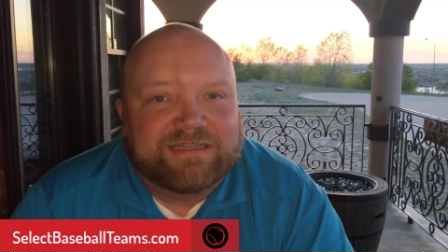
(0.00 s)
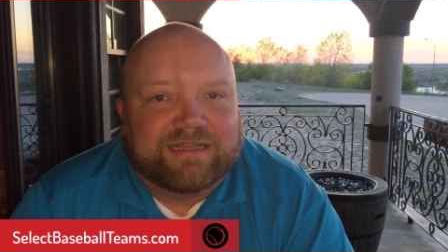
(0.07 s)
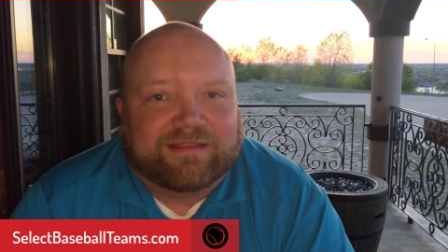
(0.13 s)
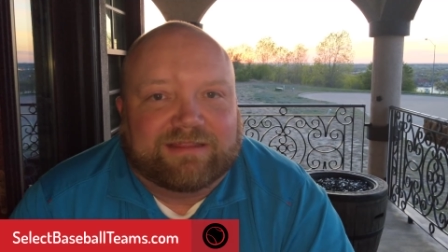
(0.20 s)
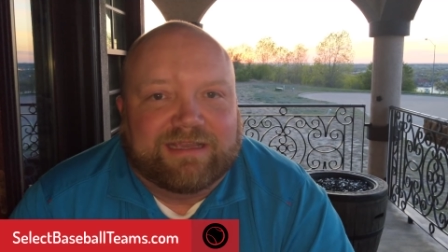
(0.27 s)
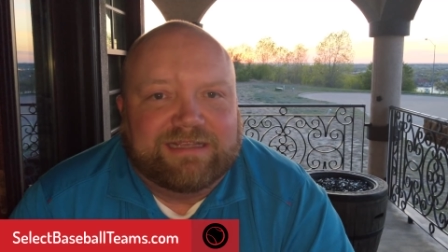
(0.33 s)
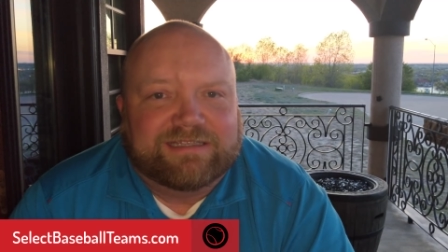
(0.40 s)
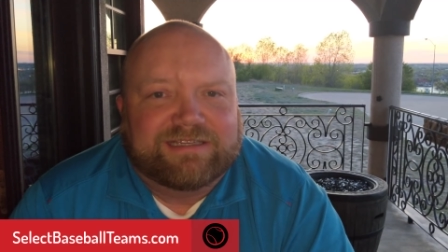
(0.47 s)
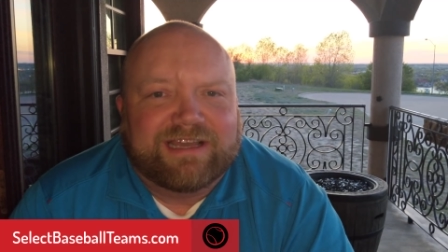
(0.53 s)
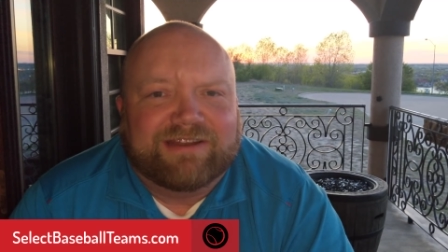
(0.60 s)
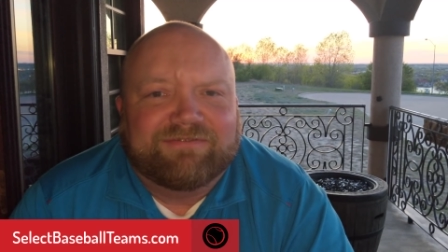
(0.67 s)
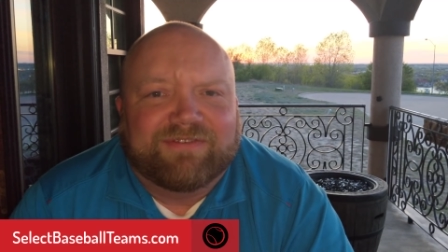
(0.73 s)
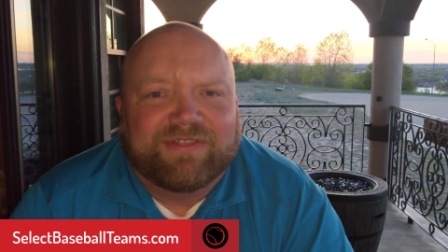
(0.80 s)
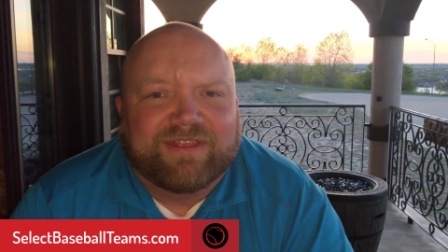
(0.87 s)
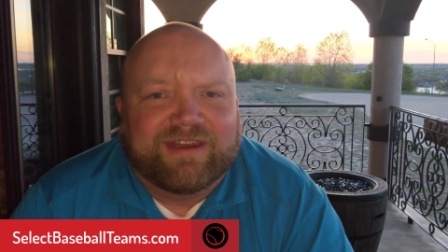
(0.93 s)
He's, at, he's
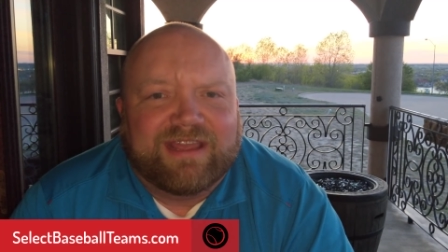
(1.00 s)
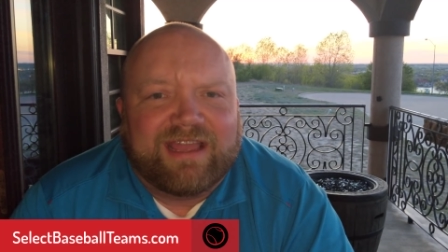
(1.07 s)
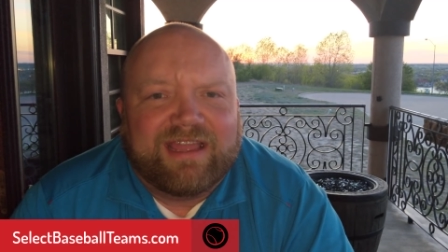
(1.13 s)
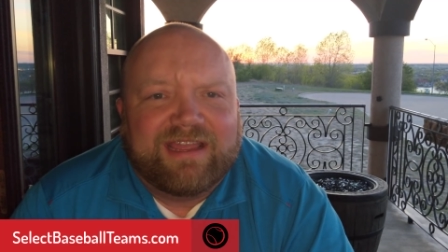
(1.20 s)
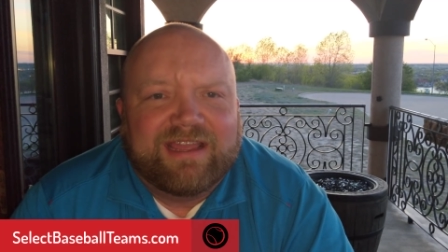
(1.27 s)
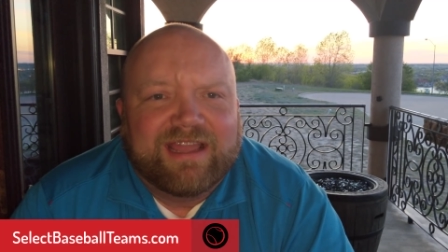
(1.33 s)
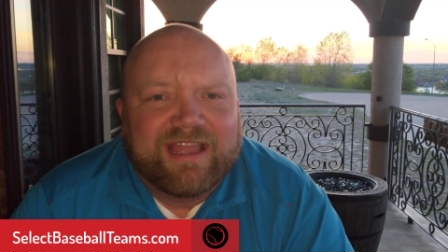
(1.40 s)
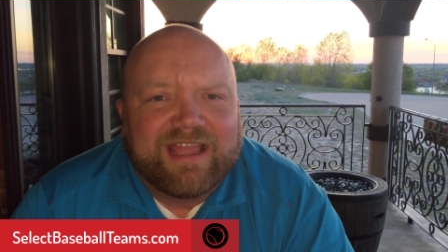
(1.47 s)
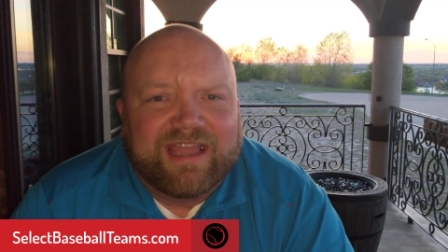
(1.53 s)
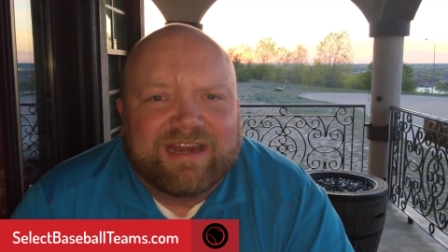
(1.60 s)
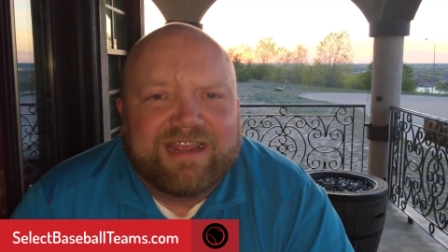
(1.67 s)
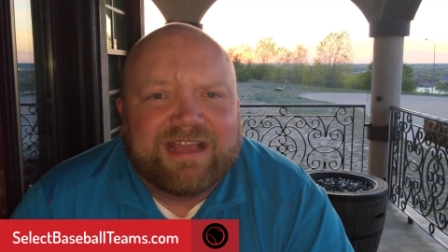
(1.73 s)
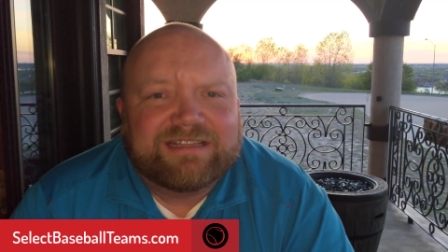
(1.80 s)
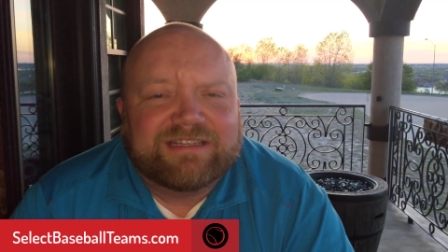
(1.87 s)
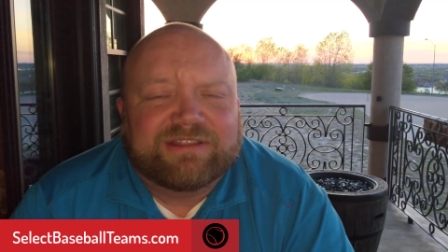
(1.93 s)
done for the day
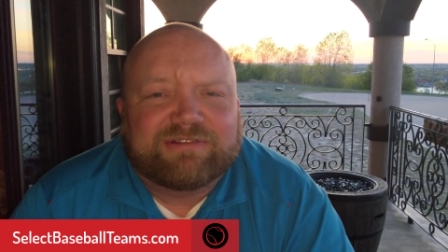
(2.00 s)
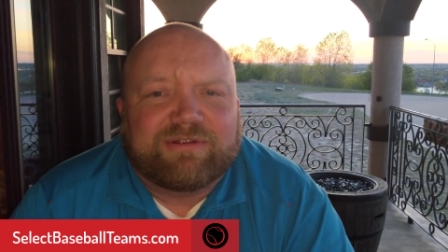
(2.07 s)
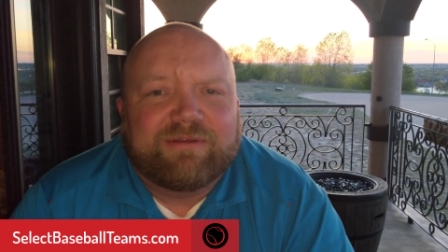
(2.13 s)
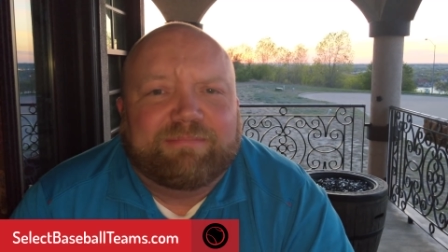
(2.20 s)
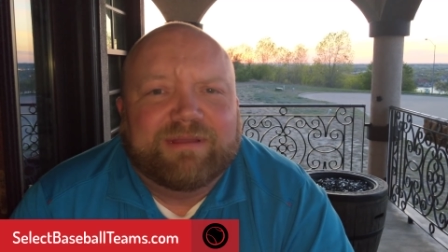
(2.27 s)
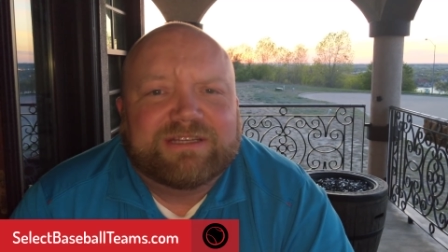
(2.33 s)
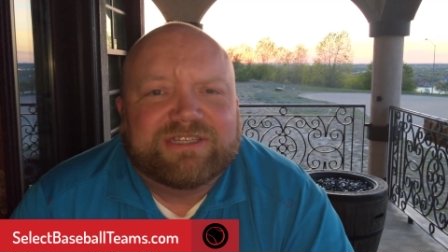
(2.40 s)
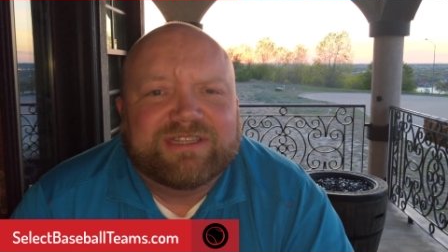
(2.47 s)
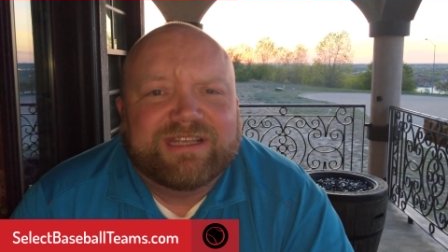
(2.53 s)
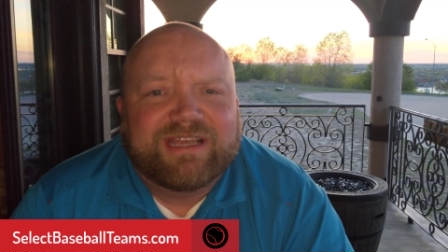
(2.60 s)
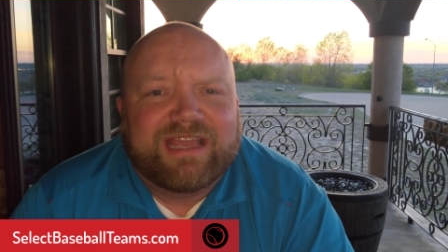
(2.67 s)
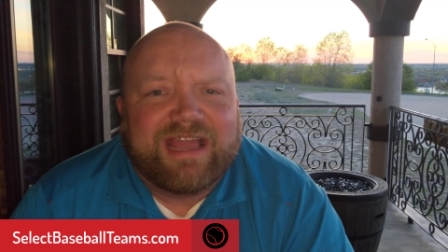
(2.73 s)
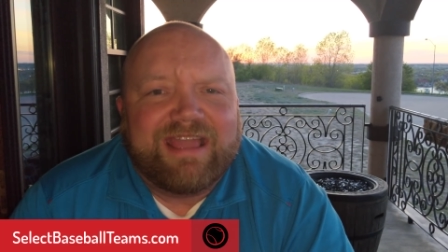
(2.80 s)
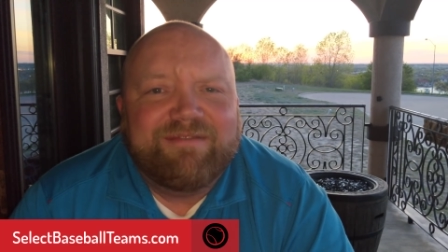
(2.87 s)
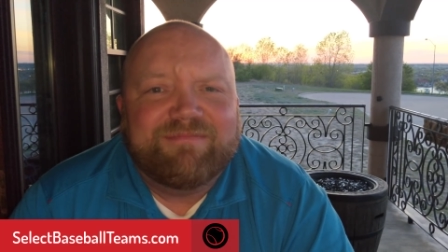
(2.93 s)
and he hasn't thrown a pitch
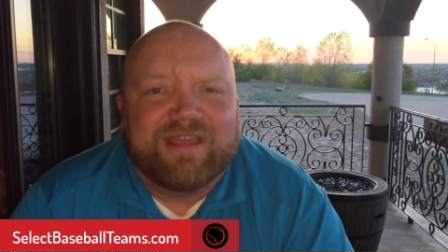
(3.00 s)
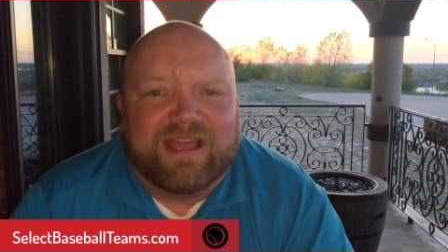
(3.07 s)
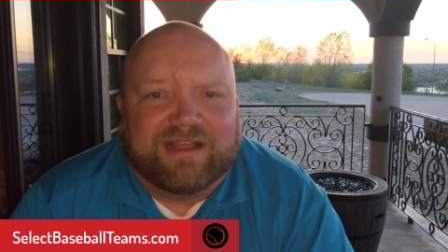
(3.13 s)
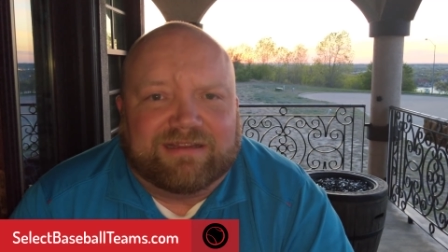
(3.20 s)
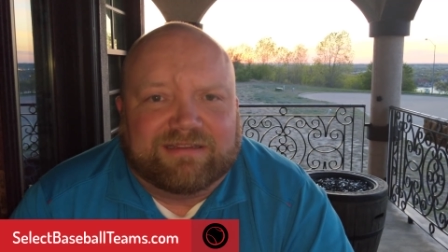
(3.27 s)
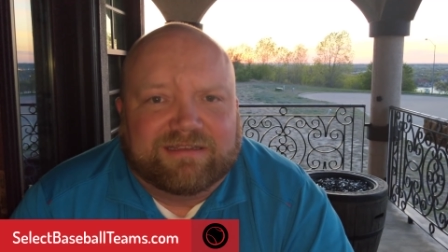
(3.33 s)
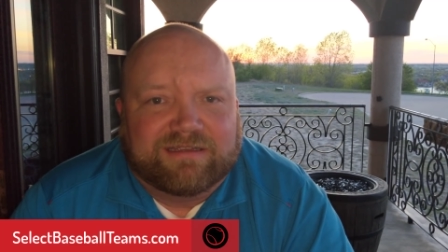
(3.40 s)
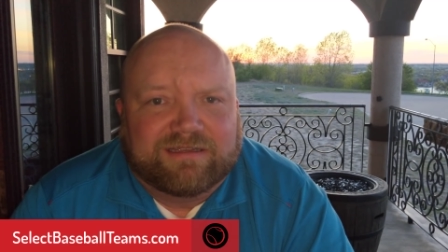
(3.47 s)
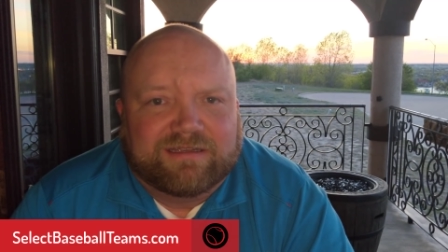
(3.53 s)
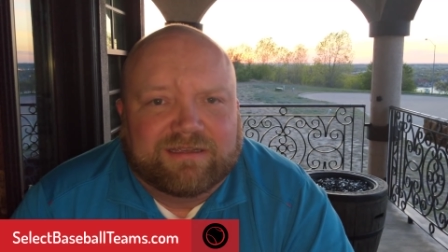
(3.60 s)
in the game yet.